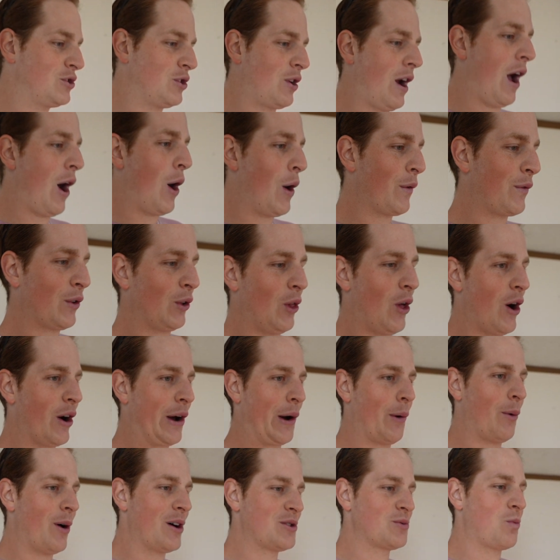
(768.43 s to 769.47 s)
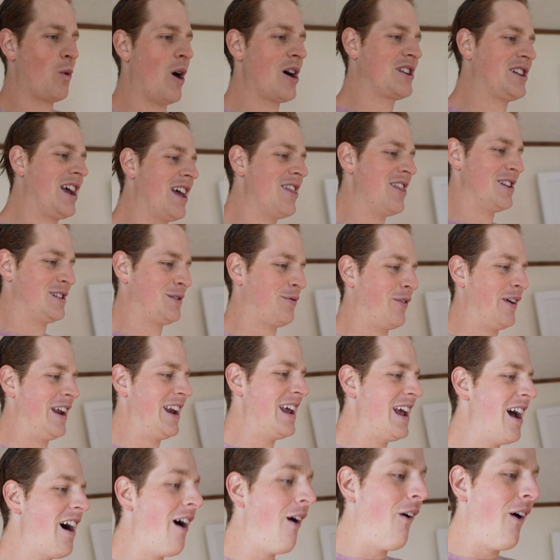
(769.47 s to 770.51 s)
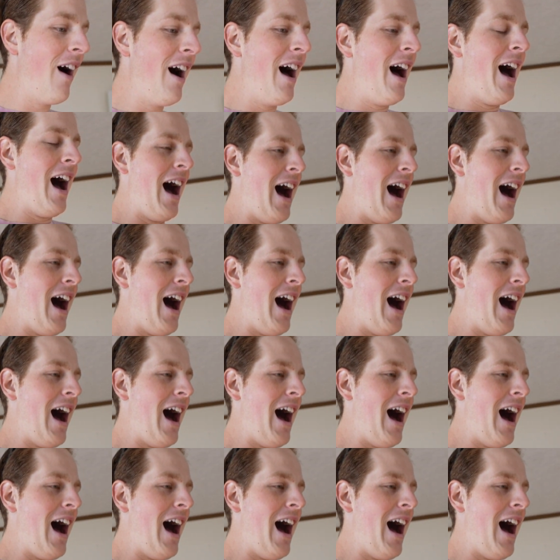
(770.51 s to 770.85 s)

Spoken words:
or however long it was watching this video,